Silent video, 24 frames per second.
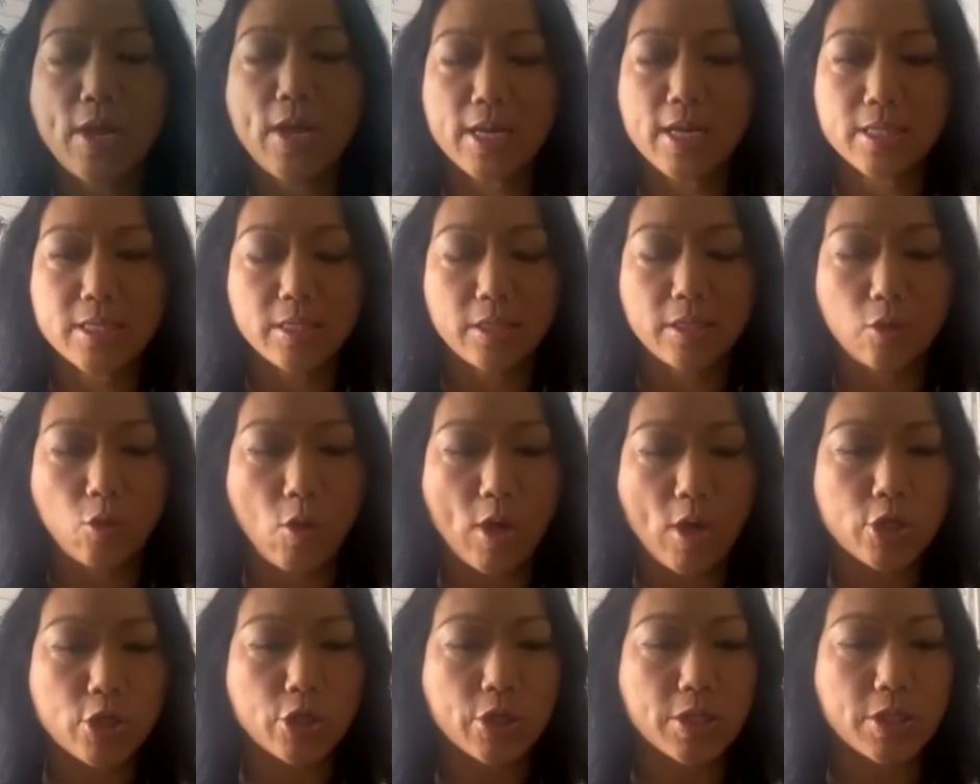are excellent
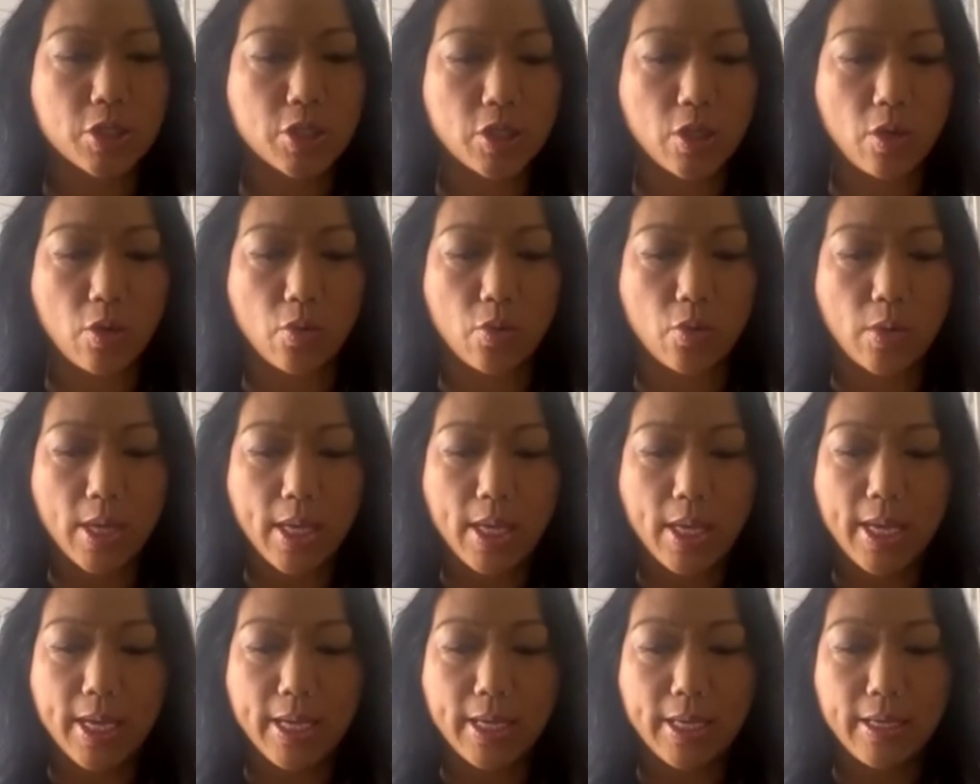questions. So
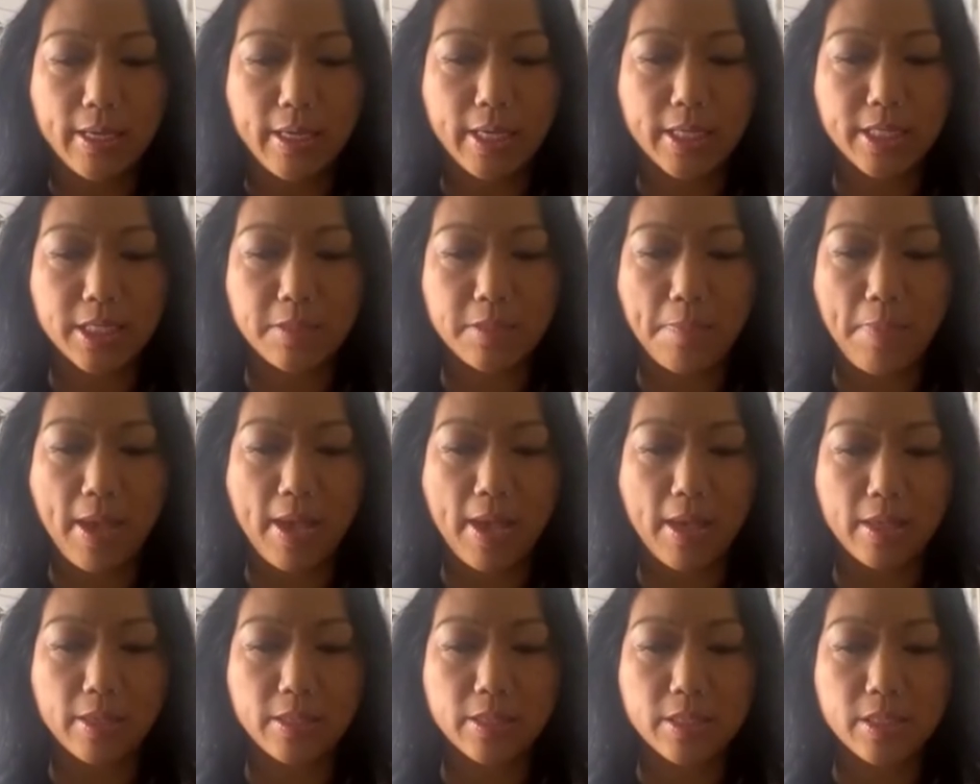it
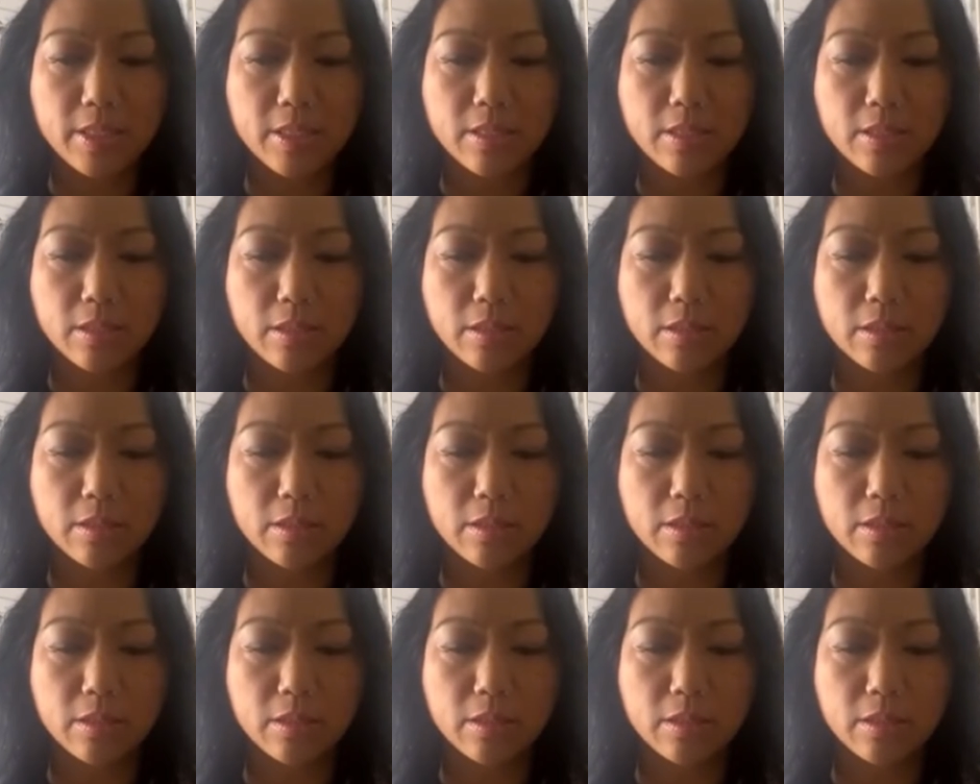depends.